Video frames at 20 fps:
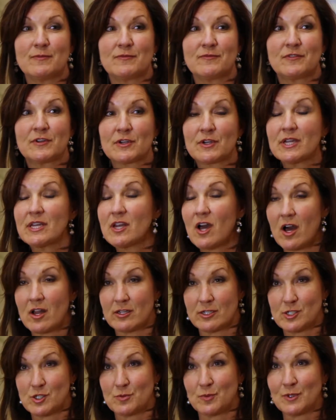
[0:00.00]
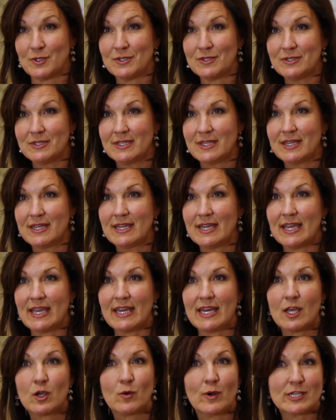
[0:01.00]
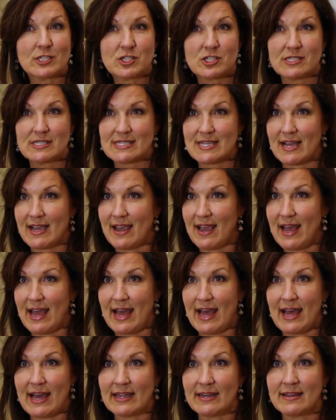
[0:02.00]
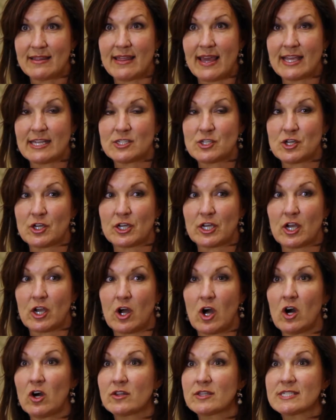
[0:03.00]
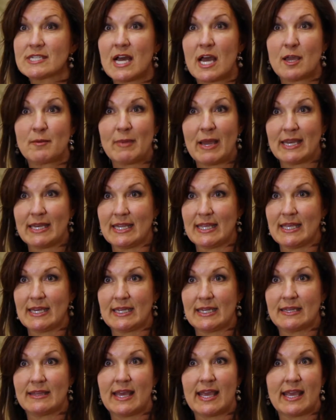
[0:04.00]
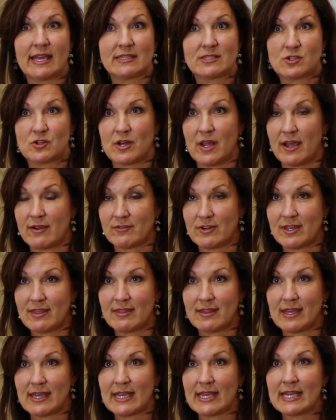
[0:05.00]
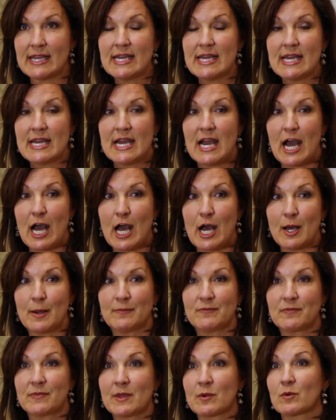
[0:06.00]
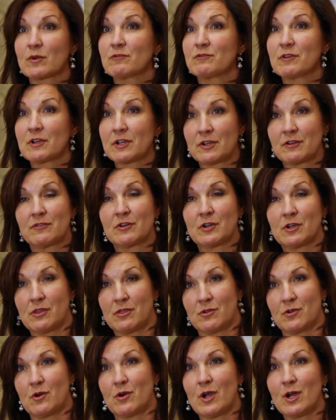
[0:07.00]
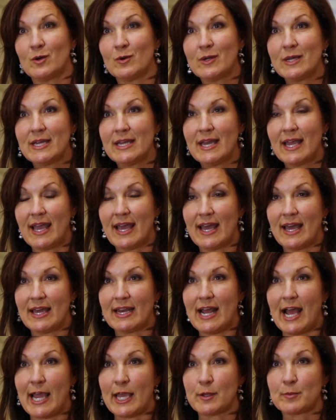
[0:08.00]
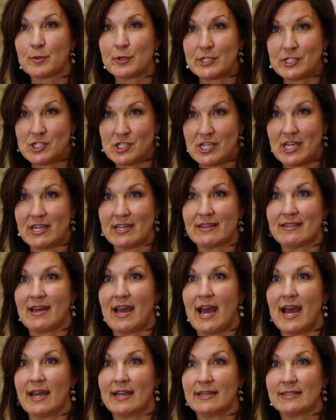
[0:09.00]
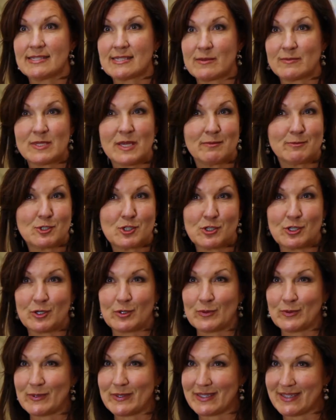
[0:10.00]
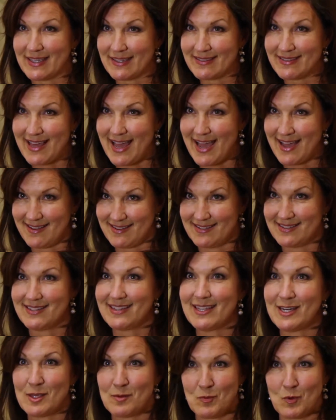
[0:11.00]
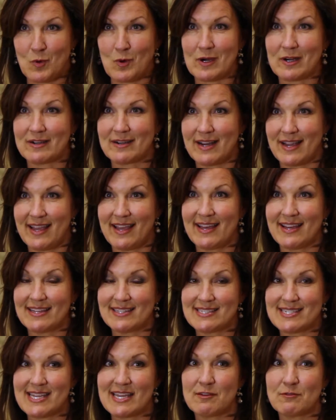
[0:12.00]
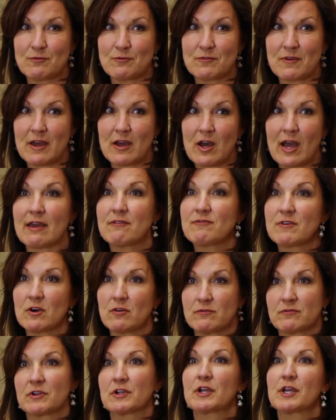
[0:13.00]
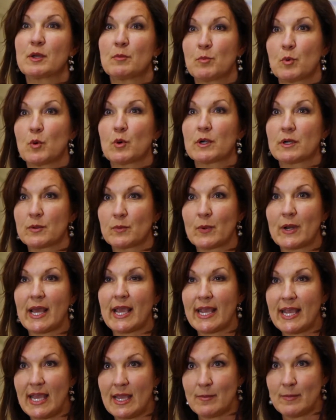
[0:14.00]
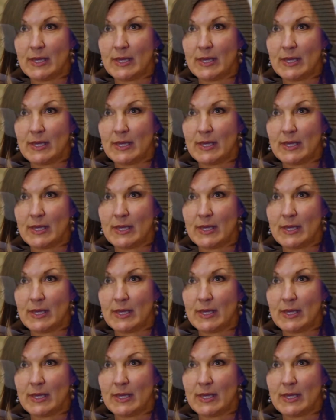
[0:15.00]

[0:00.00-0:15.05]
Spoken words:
very knowledgeable. Any questions I had, they took all the time I needed. They answered everything. They were very, very thorough, and I appreciated that. Sometimes you don't get that anymore, and I felt very important when I came